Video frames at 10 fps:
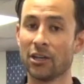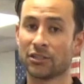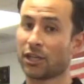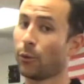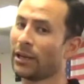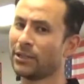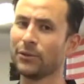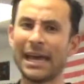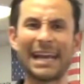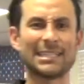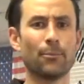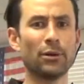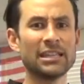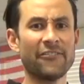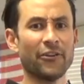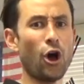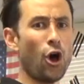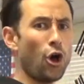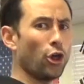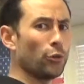So a good way to do that is to bring that foot
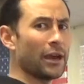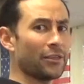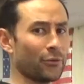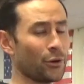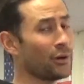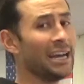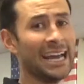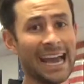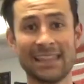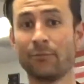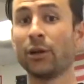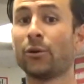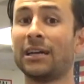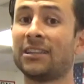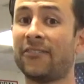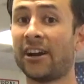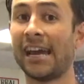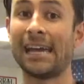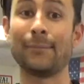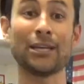all the way through and then recoil at the very
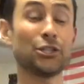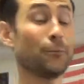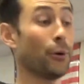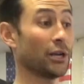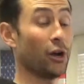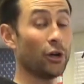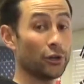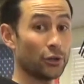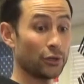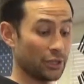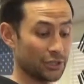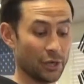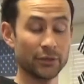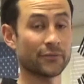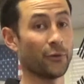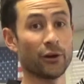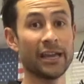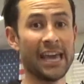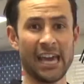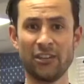end. Make sure you point all your toes
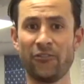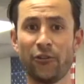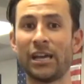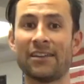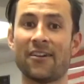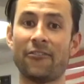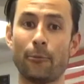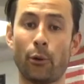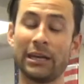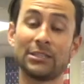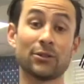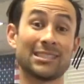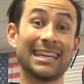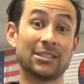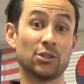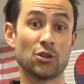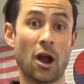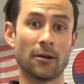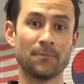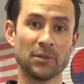forward and you fully have that foot pointed so it's nice and
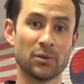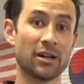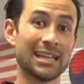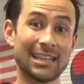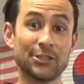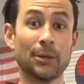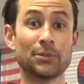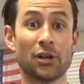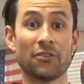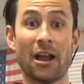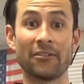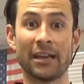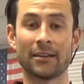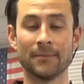strong. So we call that the jump turning round kick.